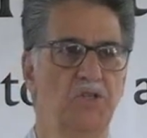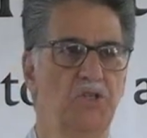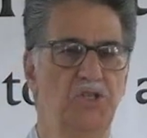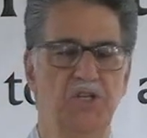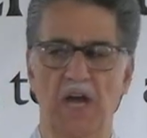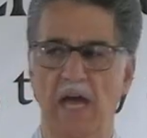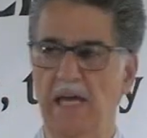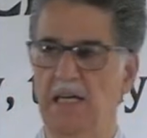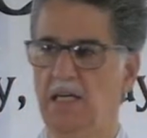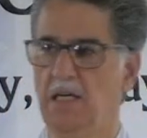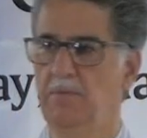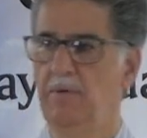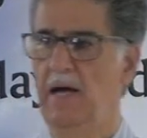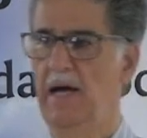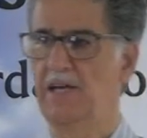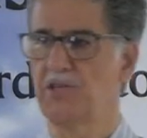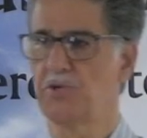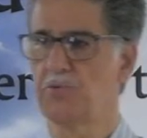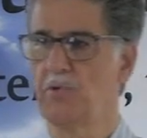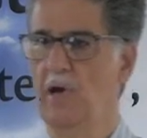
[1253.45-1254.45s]
Jacob
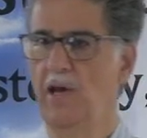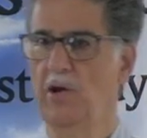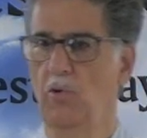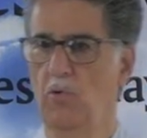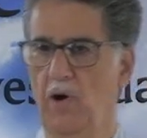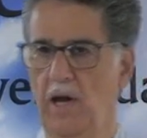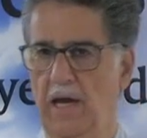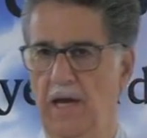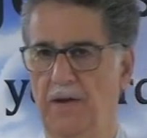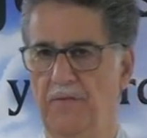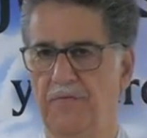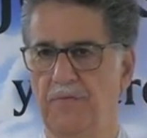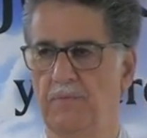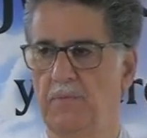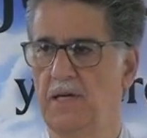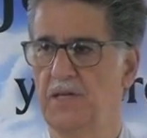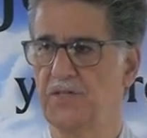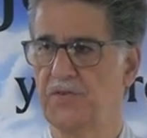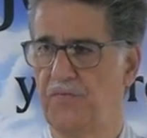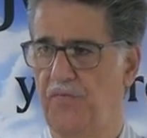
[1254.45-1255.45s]
has run away from
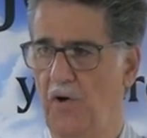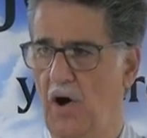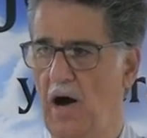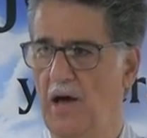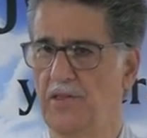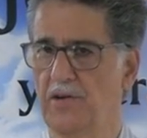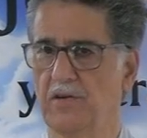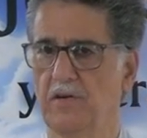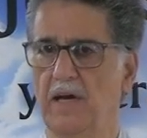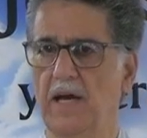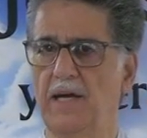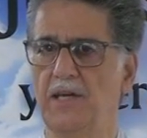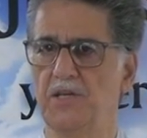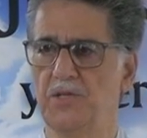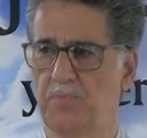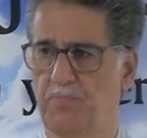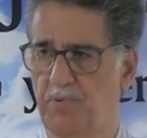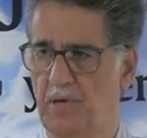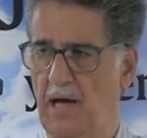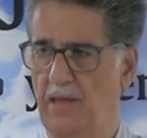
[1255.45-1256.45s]
his father and
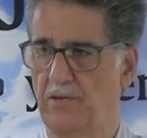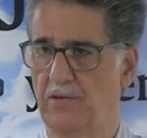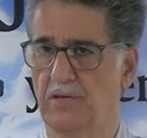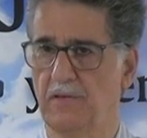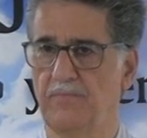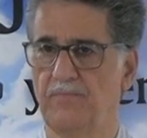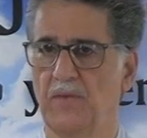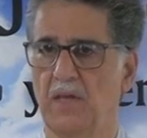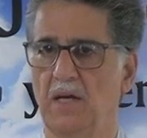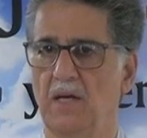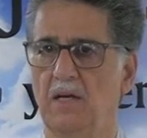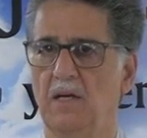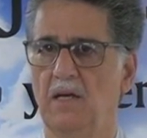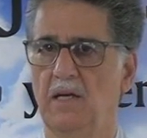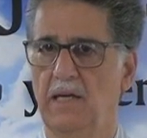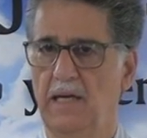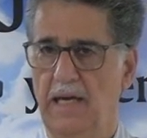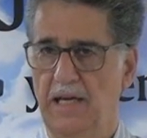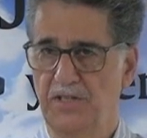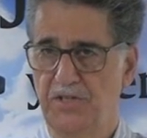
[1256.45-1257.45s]
his brother.
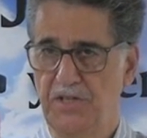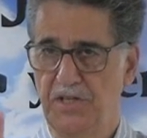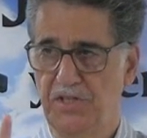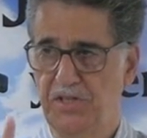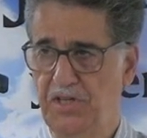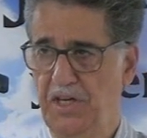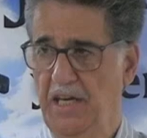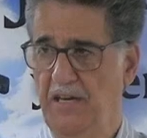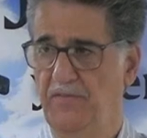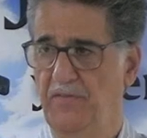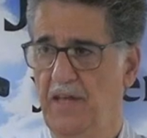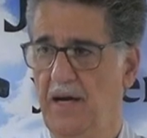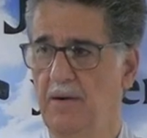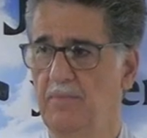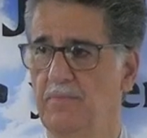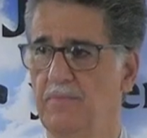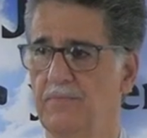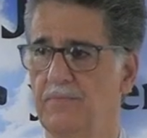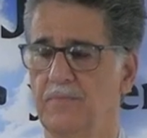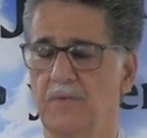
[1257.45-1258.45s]
He has deceived
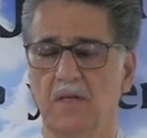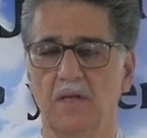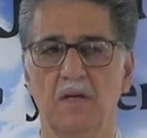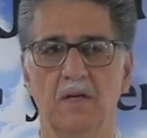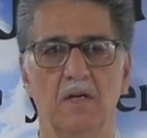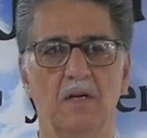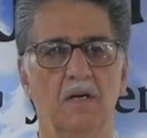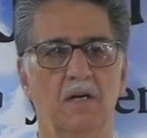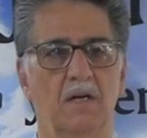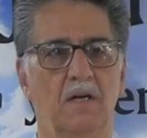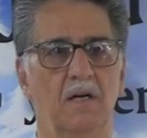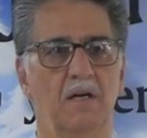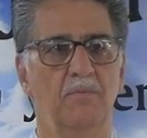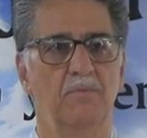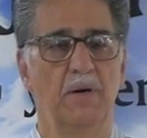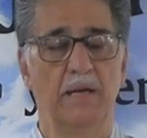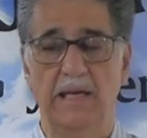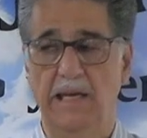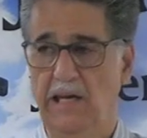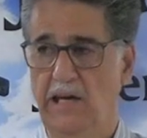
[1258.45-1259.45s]
them.
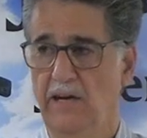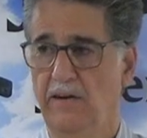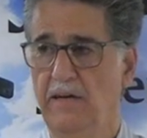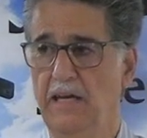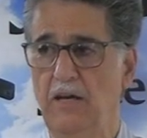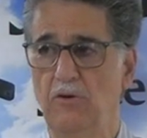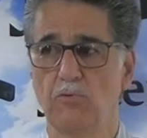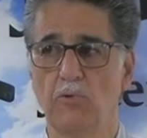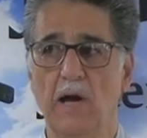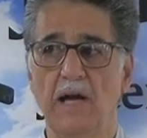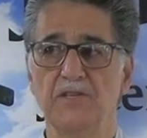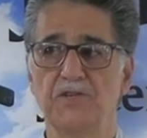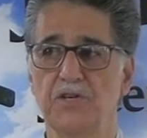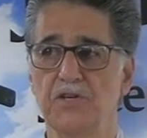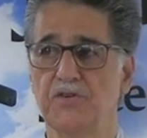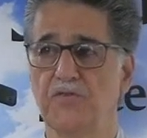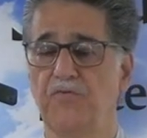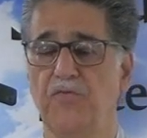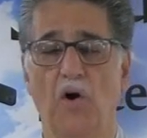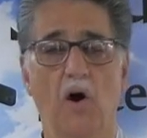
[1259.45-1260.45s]
But here he runs
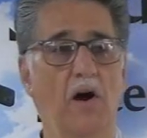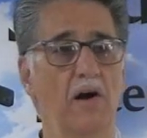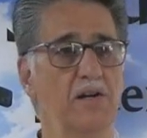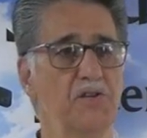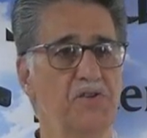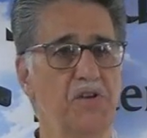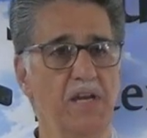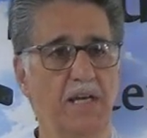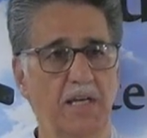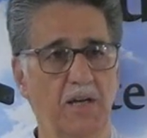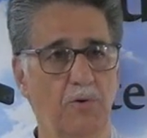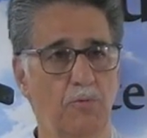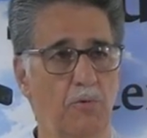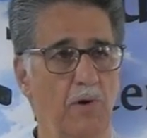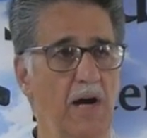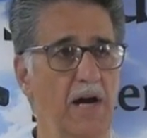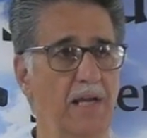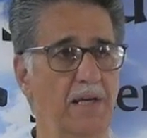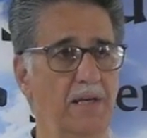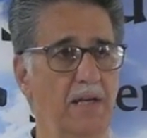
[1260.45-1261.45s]
as far as he can
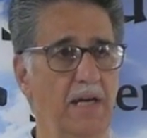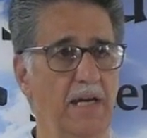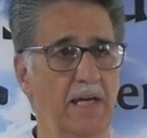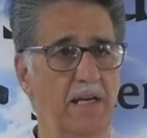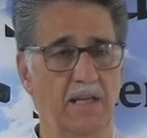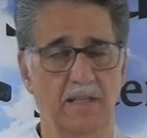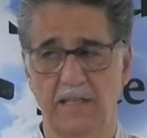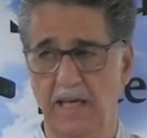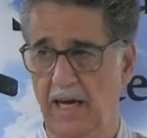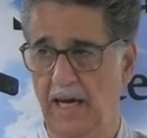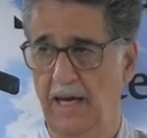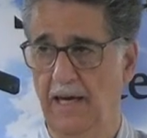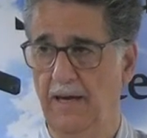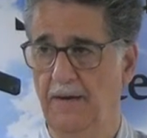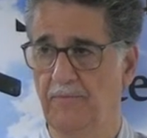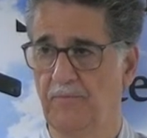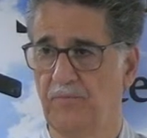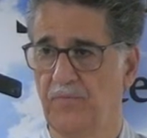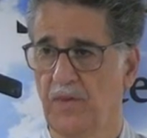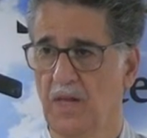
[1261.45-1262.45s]
run in a
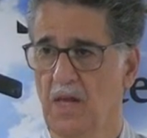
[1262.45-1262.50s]
day.